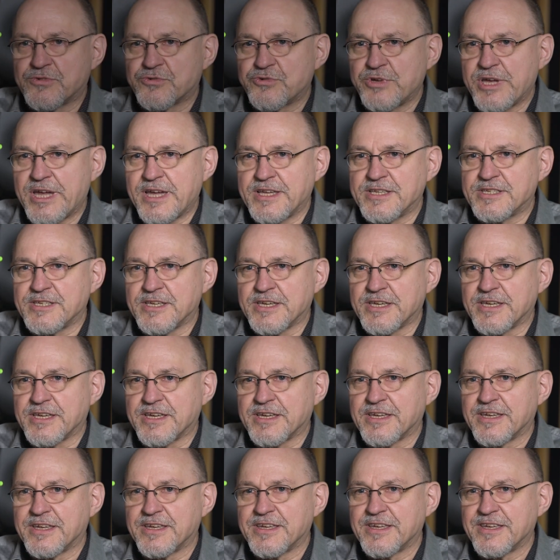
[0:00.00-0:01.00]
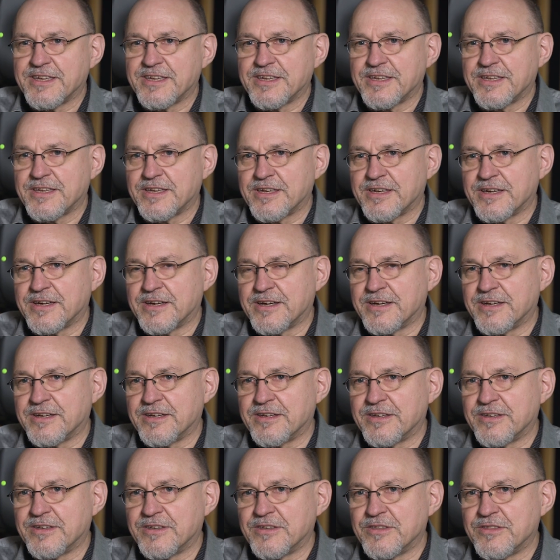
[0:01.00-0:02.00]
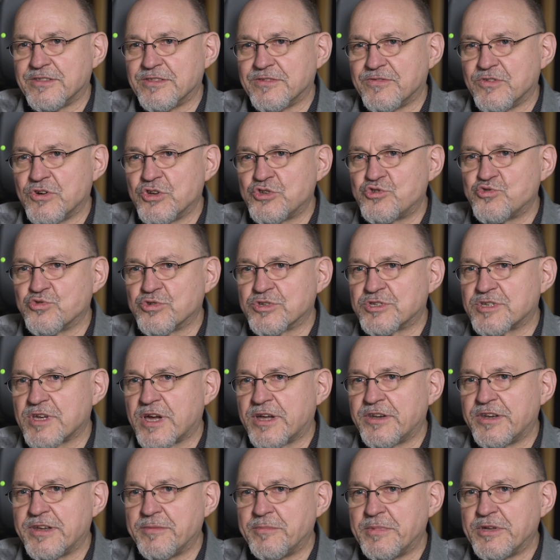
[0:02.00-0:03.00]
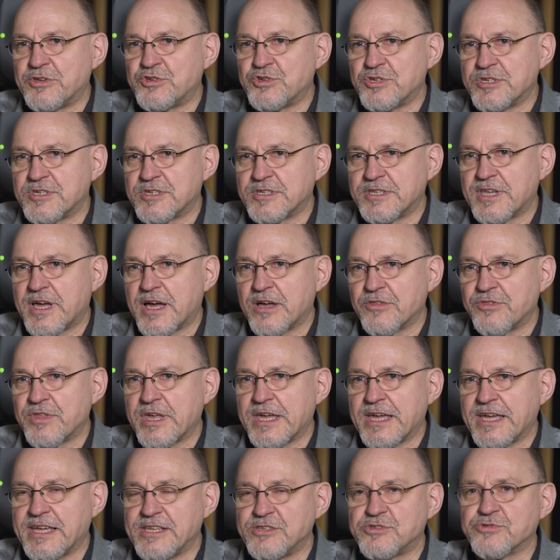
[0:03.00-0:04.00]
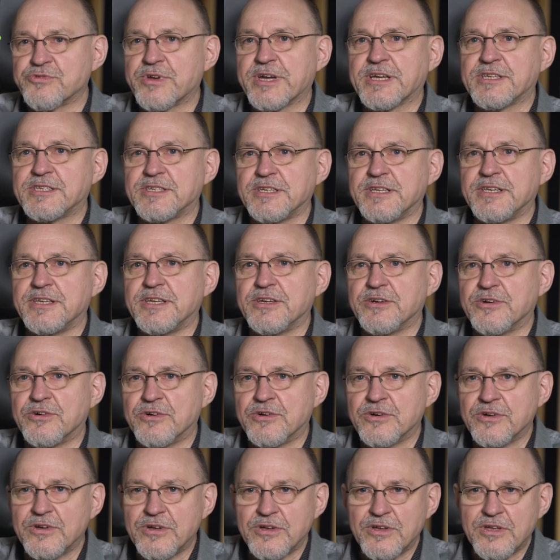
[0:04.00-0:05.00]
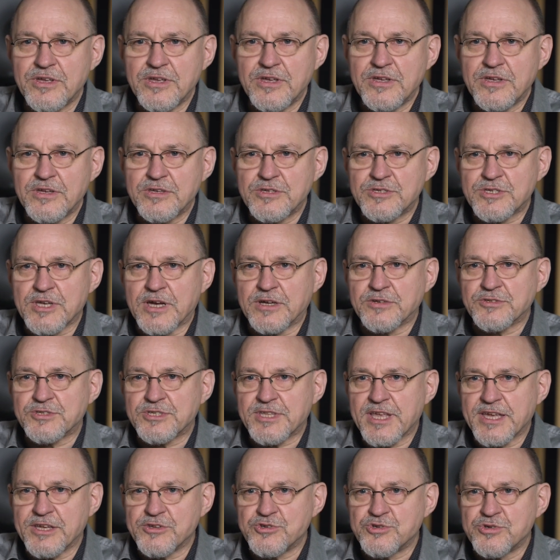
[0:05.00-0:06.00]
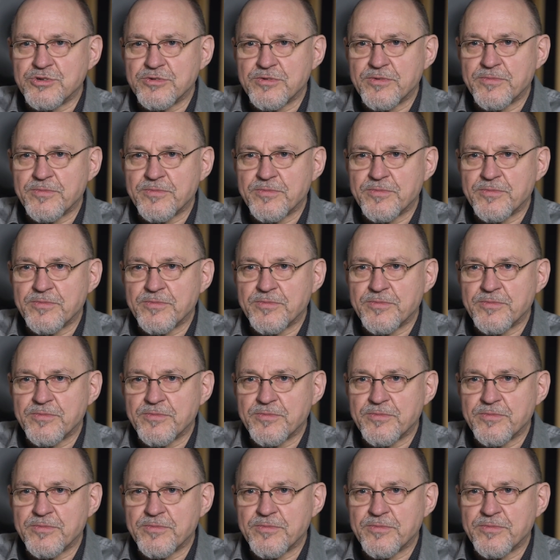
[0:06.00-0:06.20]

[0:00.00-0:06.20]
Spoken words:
creating virtual sound images and how they interact in your soundstage.